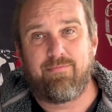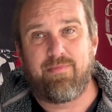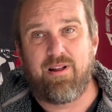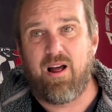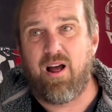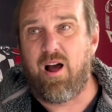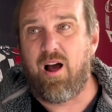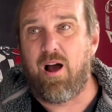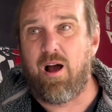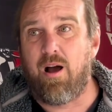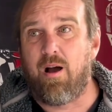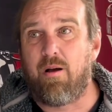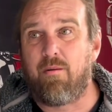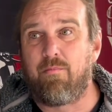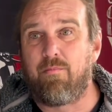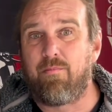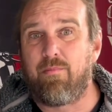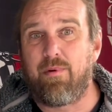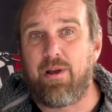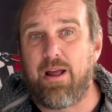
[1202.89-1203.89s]

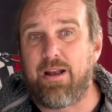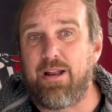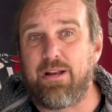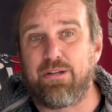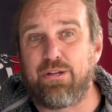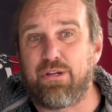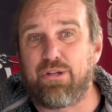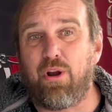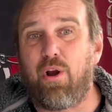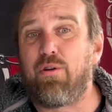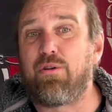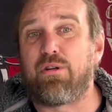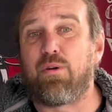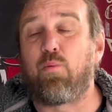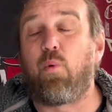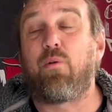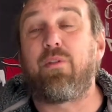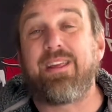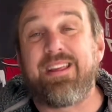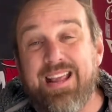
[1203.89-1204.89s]
Um, and it just shows you
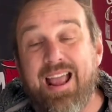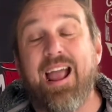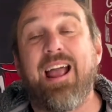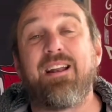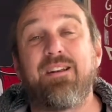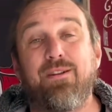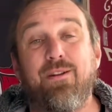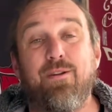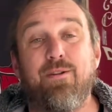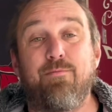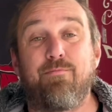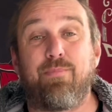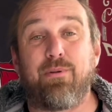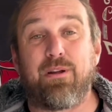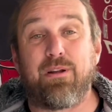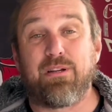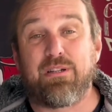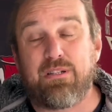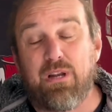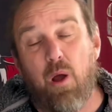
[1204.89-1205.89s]
what they can do,
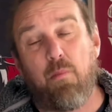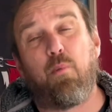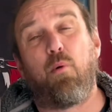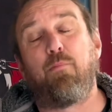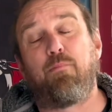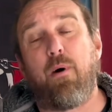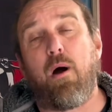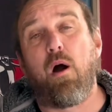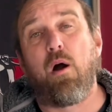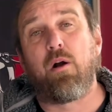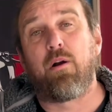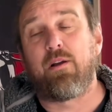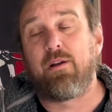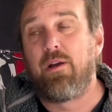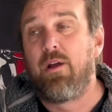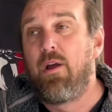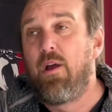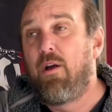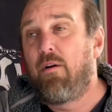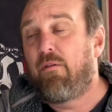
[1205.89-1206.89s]
because Double Punk
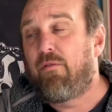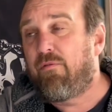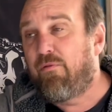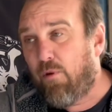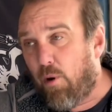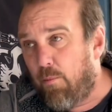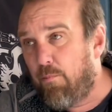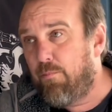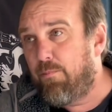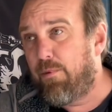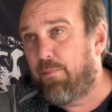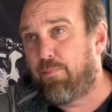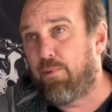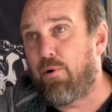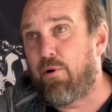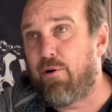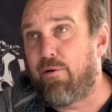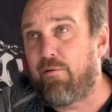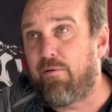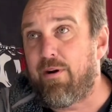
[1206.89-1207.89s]
from the
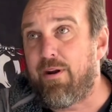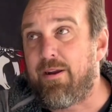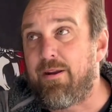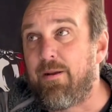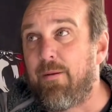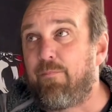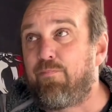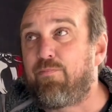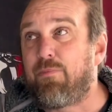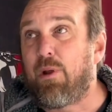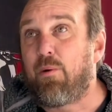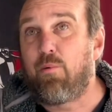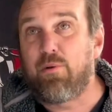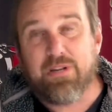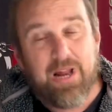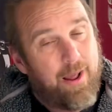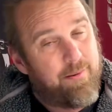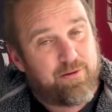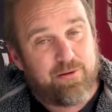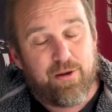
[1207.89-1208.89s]
brewery was
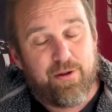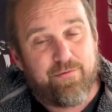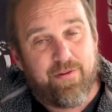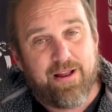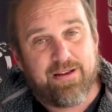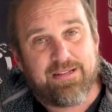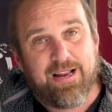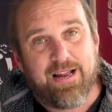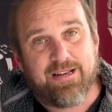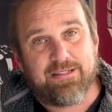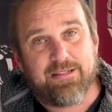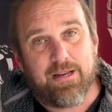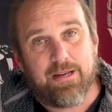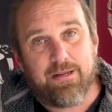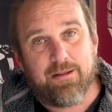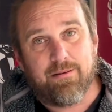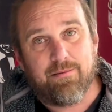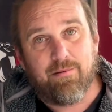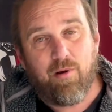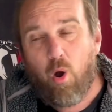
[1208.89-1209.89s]
absolutely
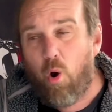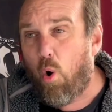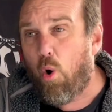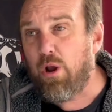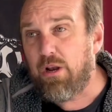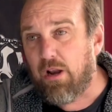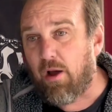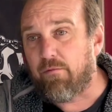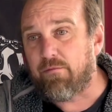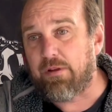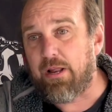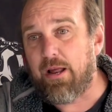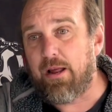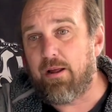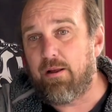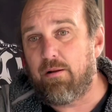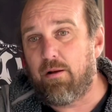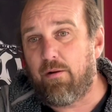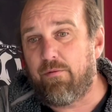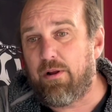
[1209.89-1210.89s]
fantastic. I loved it.
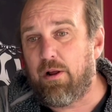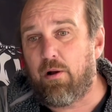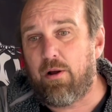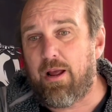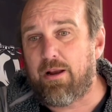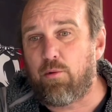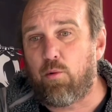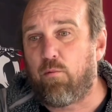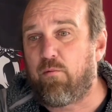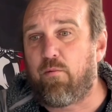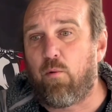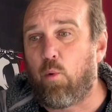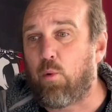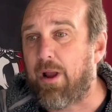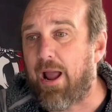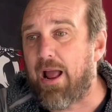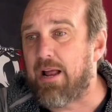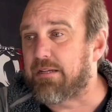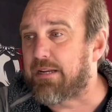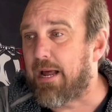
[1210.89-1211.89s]
I think I had all four
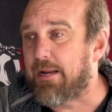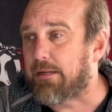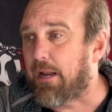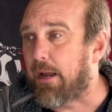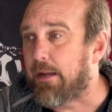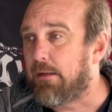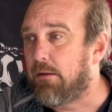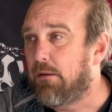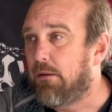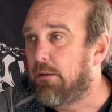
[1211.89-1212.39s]
cans that day.